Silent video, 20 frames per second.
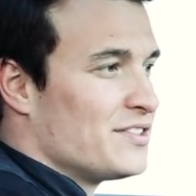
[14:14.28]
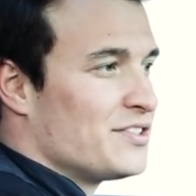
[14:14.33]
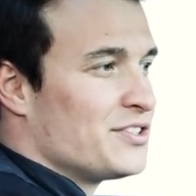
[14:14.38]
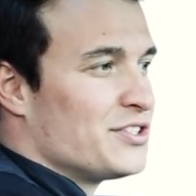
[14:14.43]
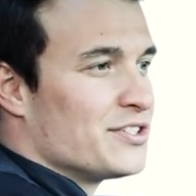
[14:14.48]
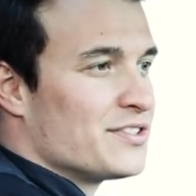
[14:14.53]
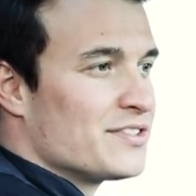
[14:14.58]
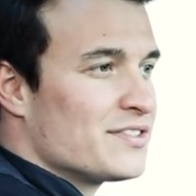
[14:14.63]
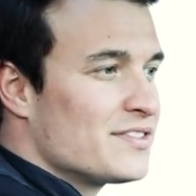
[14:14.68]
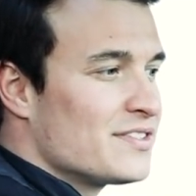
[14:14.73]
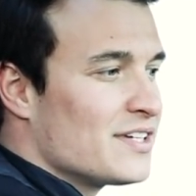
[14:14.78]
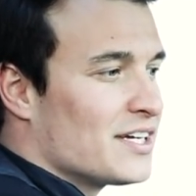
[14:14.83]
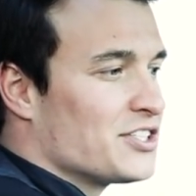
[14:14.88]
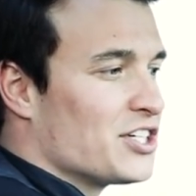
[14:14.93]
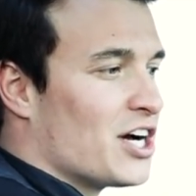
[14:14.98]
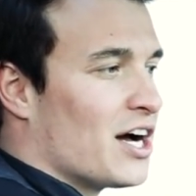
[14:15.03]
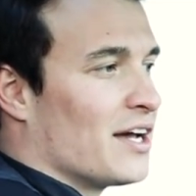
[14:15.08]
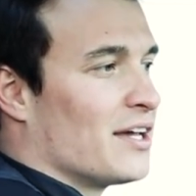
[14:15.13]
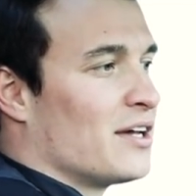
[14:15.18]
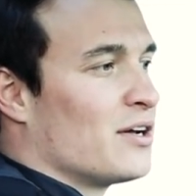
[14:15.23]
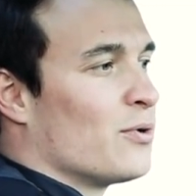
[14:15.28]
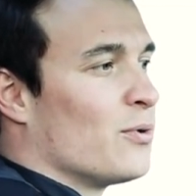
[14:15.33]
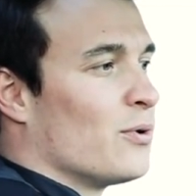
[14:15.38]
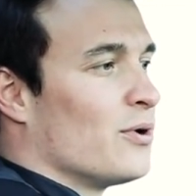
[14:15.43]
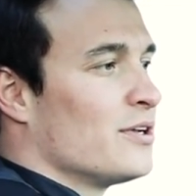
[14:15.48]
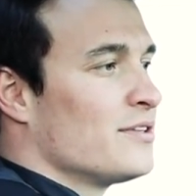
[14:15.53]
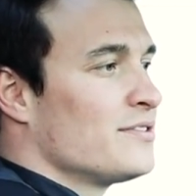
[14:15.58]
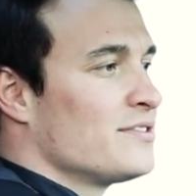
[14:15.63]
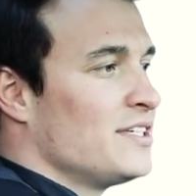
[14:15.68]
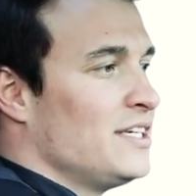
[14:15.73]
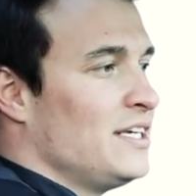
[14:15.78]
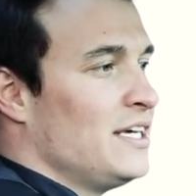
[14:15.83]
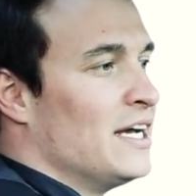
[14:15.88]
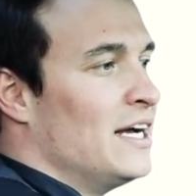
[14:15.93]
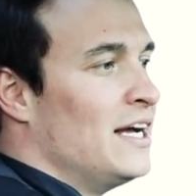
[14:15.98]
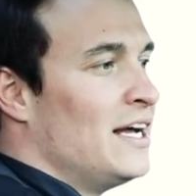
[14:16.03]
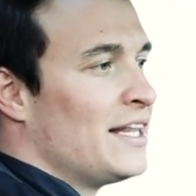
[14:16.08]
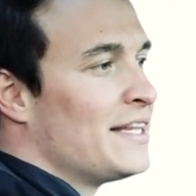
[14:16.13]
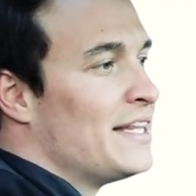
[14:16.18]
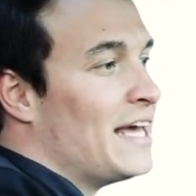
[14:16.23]
is just such high quality.
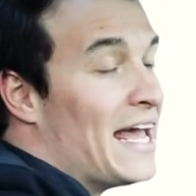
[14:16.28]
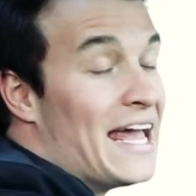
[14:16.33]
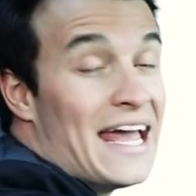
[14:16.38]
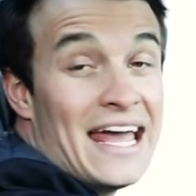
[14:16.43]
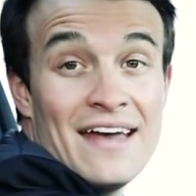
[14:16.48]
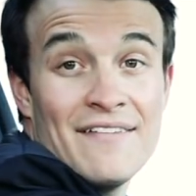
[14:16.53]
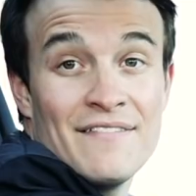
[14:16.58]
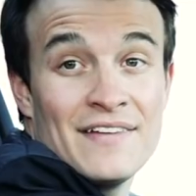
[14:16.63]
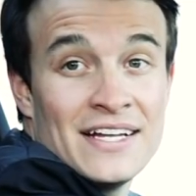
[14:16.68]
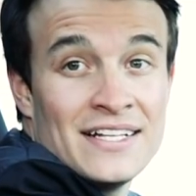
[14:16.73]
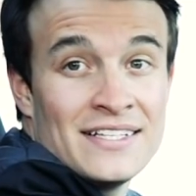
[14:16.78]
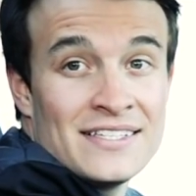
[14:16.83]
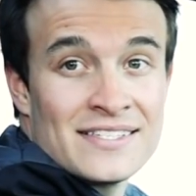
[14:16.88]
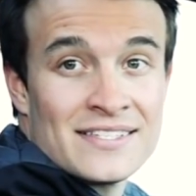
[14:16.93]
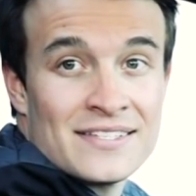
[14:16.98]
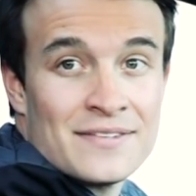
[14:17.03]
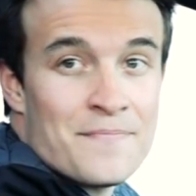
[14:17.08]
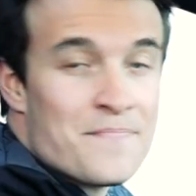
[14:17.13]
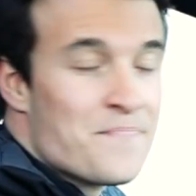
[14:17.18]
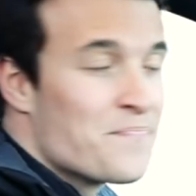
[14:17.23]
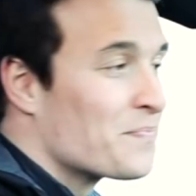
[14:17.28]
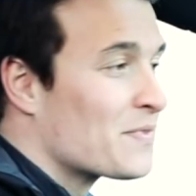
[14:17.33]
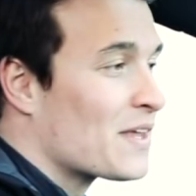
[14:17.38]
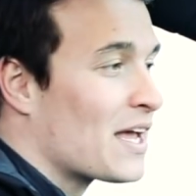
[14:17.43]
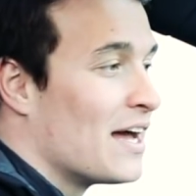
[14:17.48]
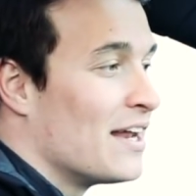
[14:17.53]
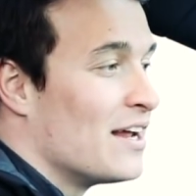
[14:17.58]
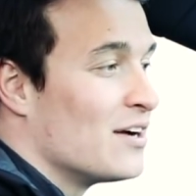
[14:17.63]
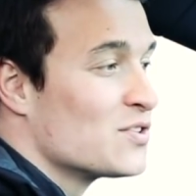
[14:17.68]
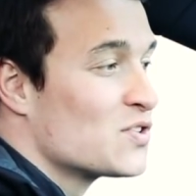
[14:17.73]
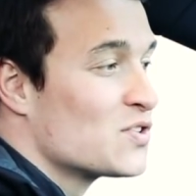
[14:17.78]
The air vents are now